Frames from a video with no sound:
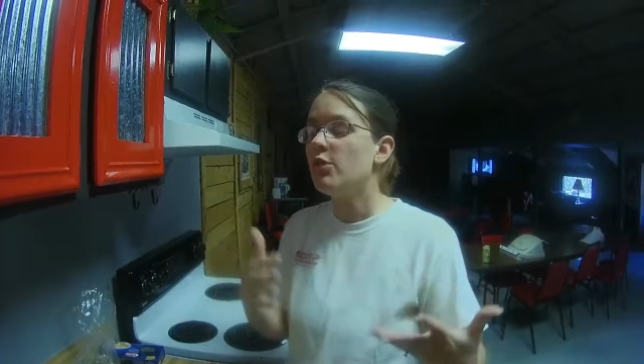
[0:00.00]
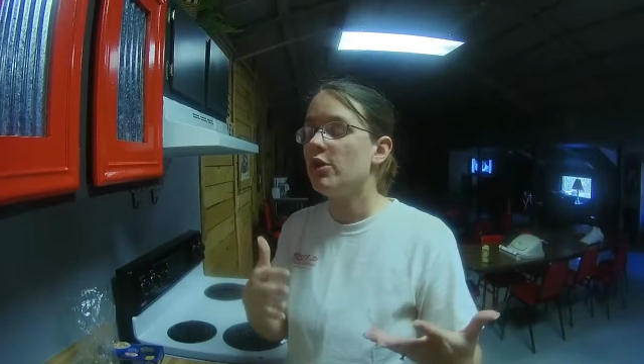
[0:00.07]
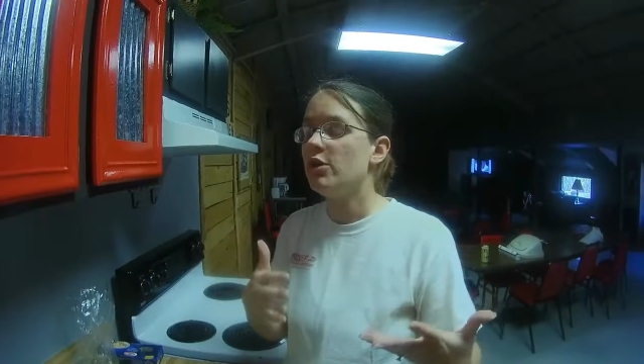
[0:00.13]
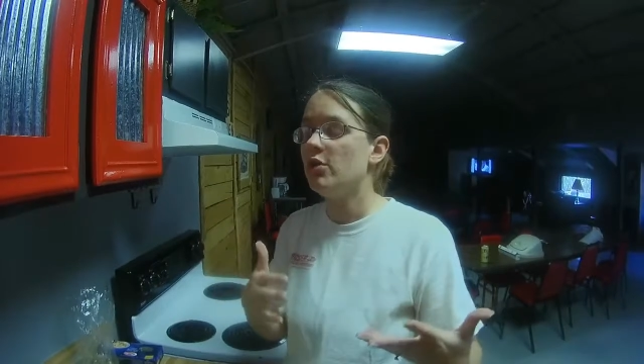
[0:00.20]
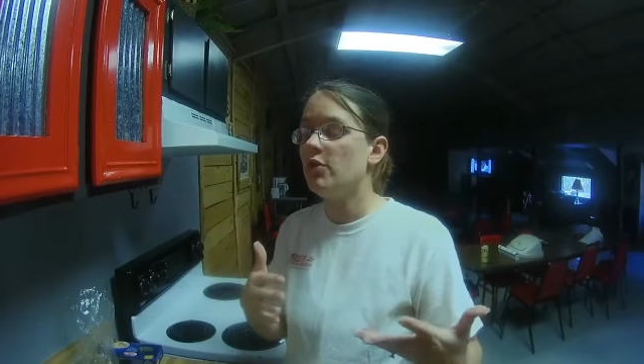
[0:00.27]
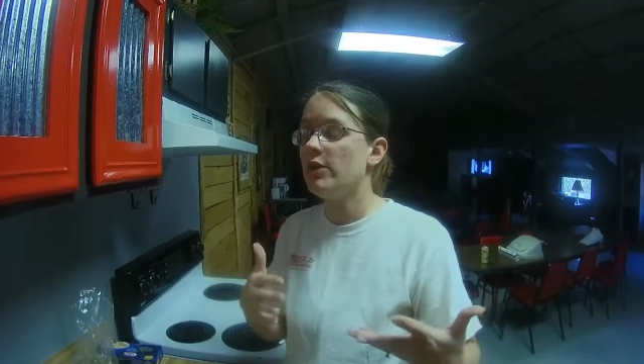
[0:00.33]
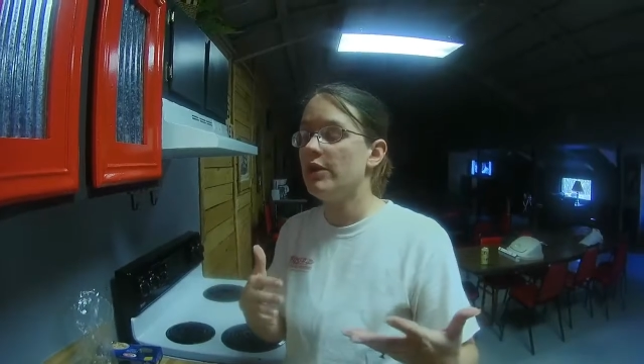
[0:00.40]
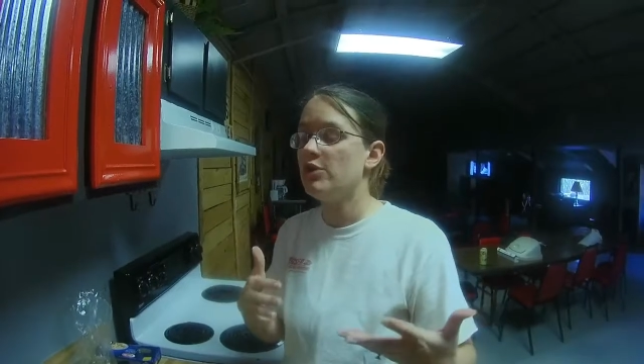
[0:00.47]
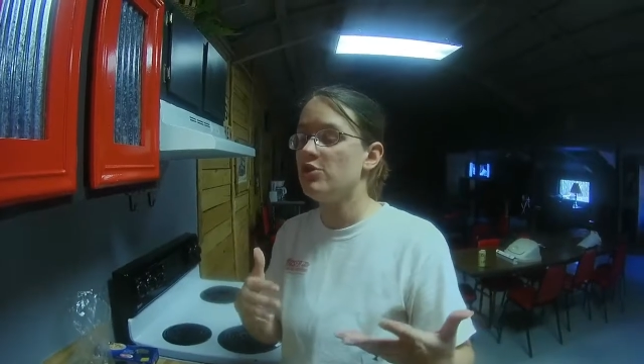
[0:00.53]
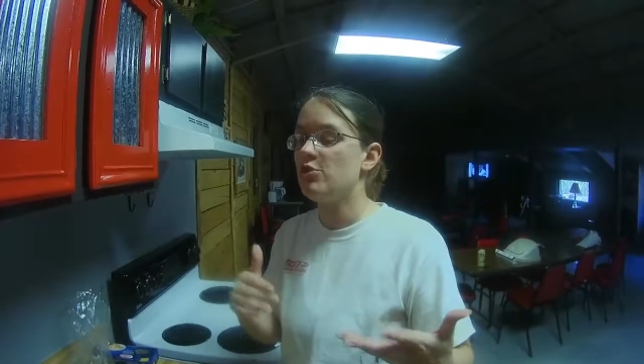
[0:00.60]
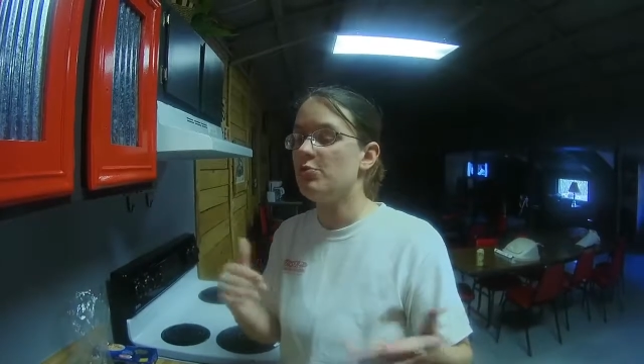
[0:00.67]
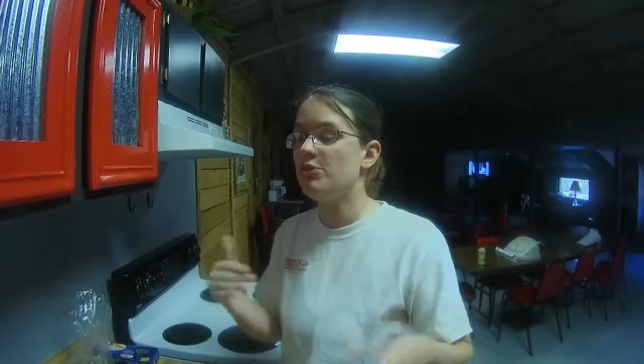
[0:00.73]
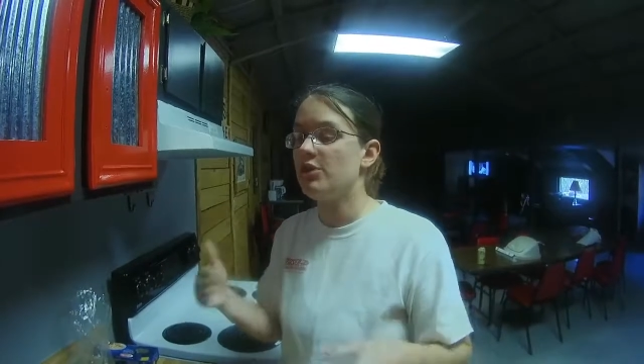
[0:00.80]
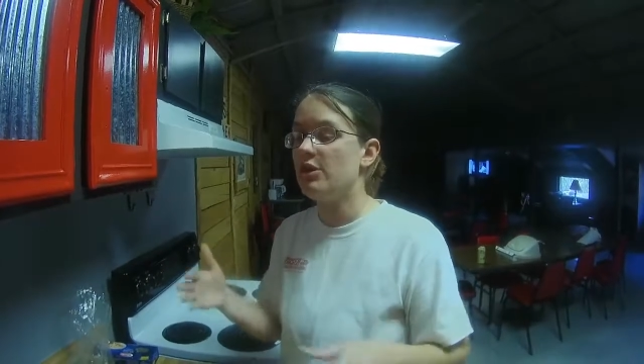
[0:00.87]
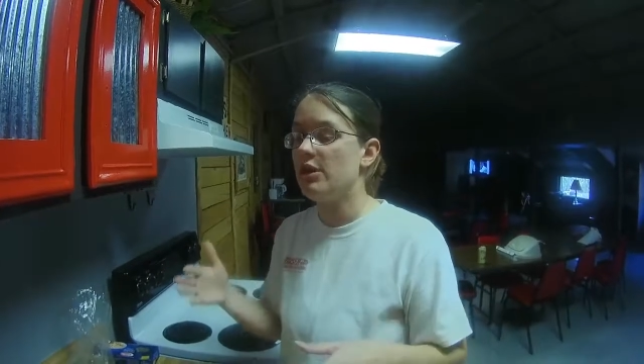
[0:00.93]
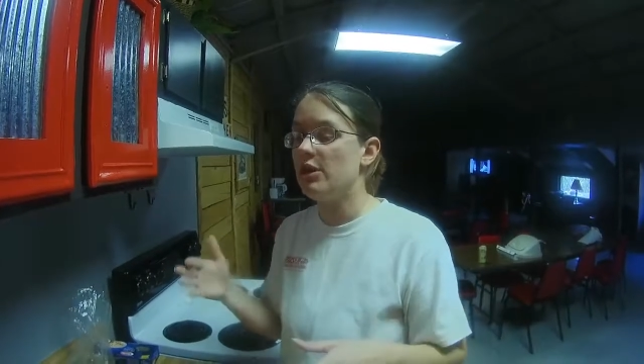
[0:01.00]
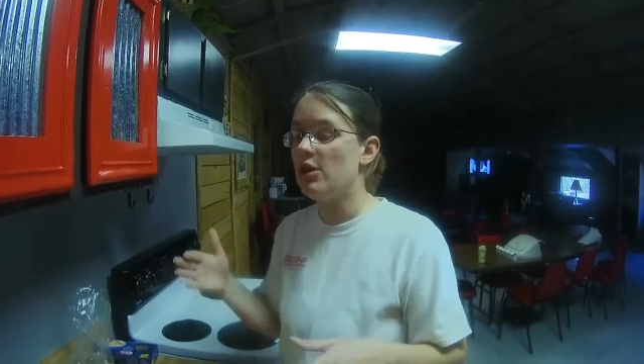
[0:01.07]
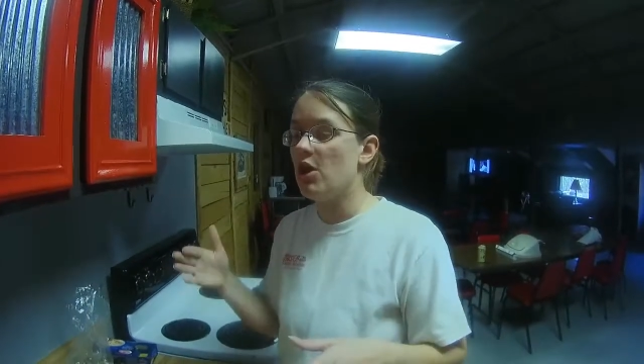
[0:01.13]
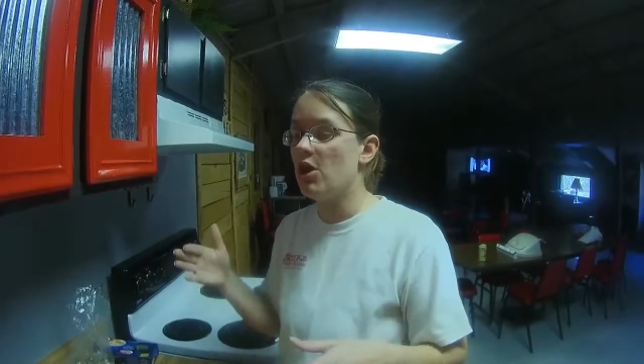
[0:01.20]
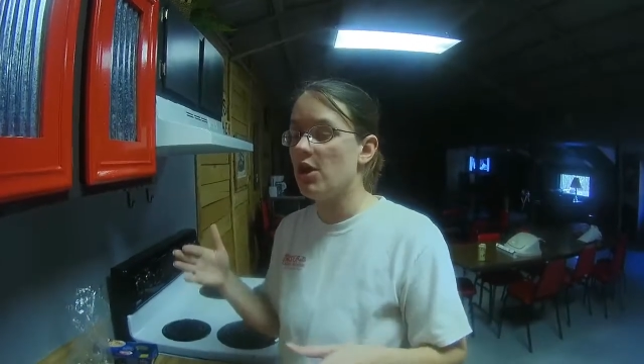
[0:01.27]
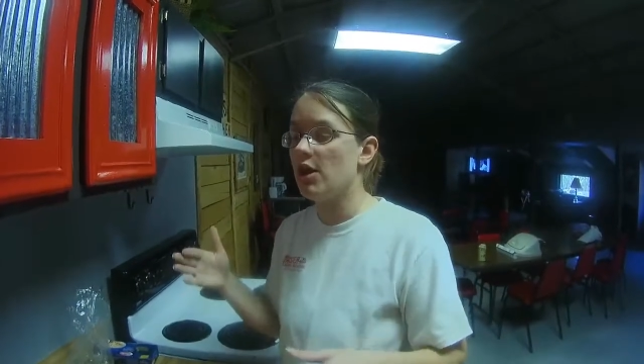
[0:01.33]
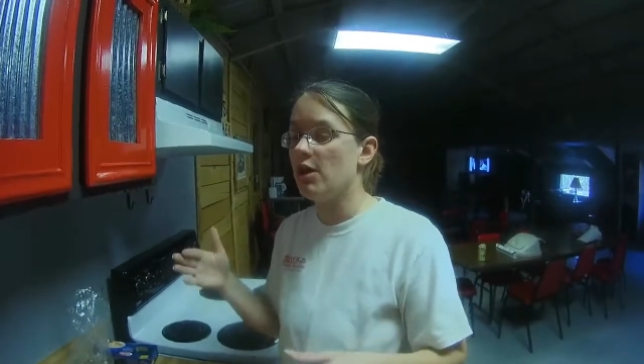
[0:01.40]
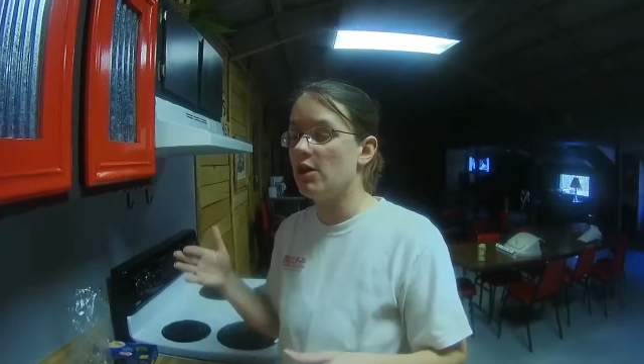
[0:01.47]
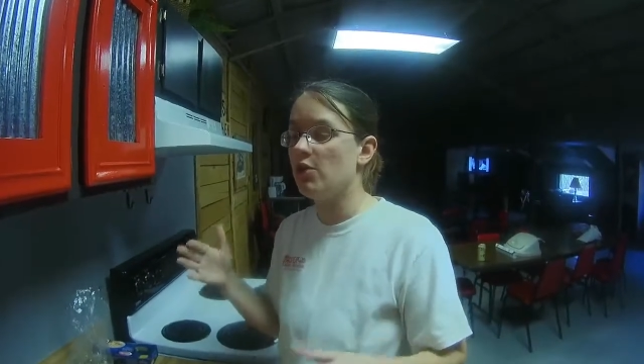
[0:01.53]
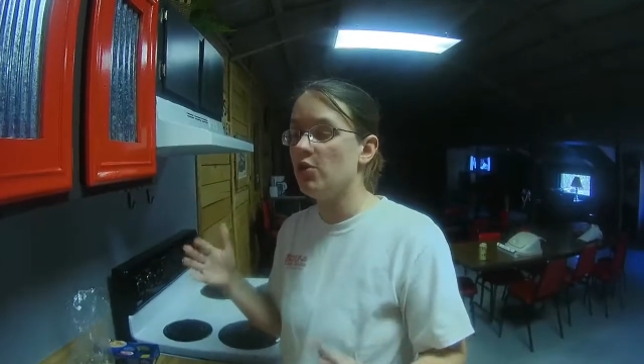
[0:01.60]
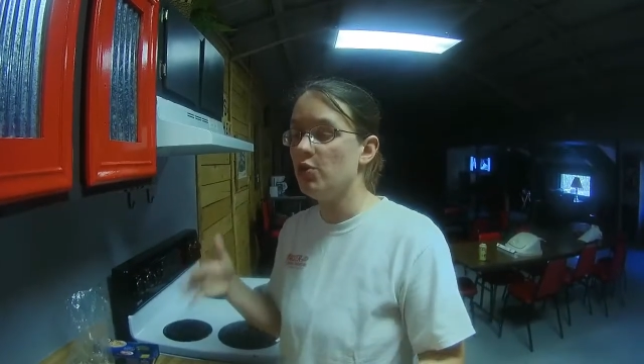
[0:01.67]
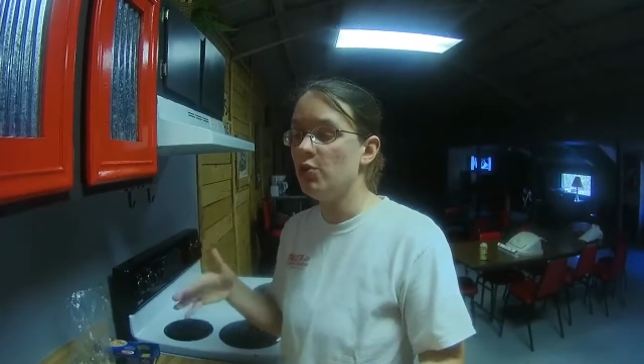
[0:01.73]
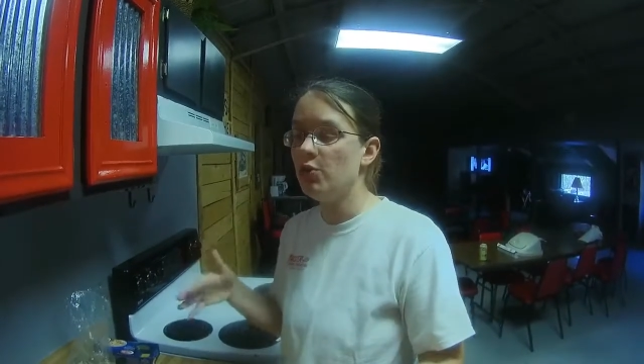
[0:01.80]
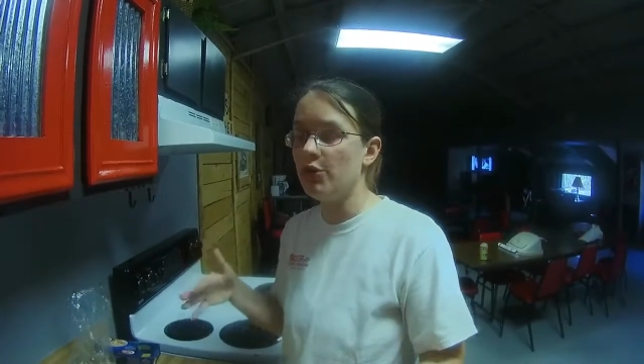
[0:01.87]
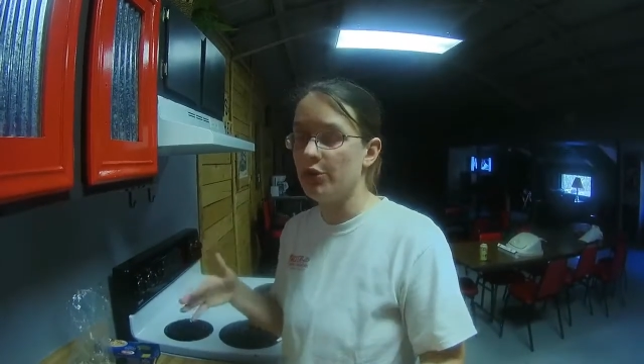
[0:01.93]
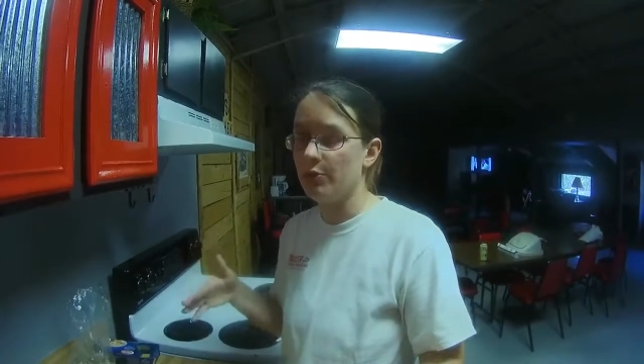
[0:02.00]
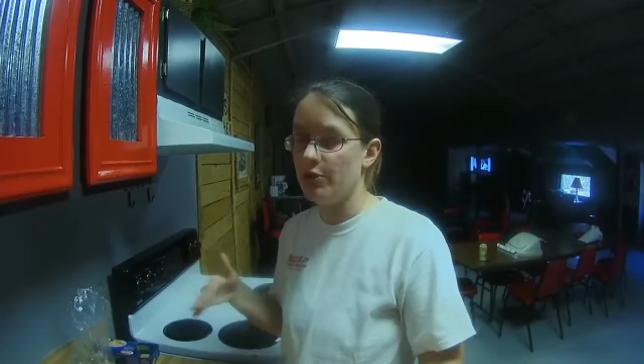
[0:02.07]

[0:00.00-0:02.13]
going to put it in our cooler.